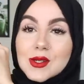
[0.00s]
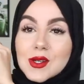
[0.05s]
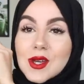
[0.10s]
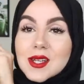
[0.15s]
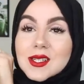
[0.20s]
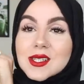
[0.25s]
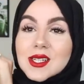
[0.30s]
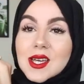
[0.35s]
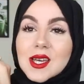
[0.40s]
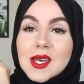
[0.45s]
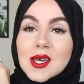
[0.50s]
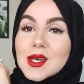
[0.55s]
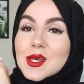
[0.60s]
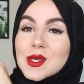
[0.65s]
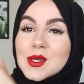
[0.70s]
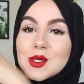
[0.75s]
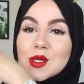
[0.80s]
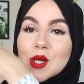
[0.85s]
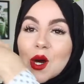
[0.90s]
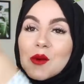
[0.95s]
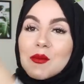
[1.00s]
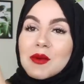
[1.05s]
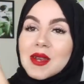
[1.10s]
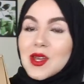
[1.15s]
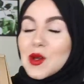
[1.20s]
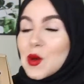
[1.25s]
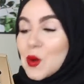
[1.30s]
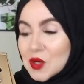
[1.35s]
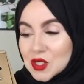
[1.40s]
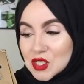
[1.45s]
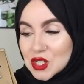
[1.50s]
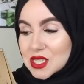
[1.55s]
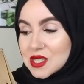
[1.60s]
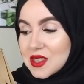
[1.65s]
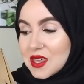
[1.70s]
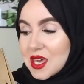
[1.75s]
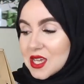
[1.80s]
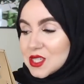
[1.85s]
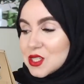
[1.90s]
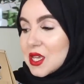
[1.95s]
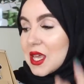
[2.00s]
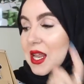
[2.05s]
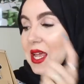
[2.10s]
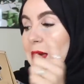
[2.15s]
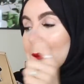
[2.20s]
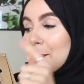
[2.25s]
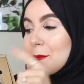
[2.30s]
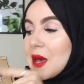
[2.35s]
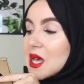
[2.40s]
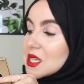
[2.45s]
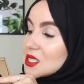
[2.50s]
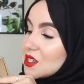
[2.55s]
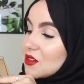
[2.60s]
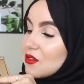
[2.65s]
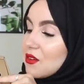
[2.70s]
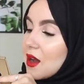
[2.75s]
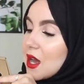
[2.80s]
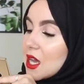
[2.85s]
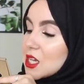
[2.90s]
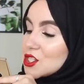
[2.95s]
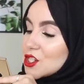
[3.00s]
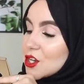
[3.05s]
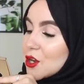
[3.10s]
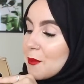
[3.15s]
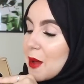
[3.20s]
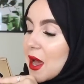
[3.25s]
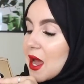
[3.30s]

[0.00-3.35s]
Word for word: You get so many gorgeous things. You get like a massive eyeshadow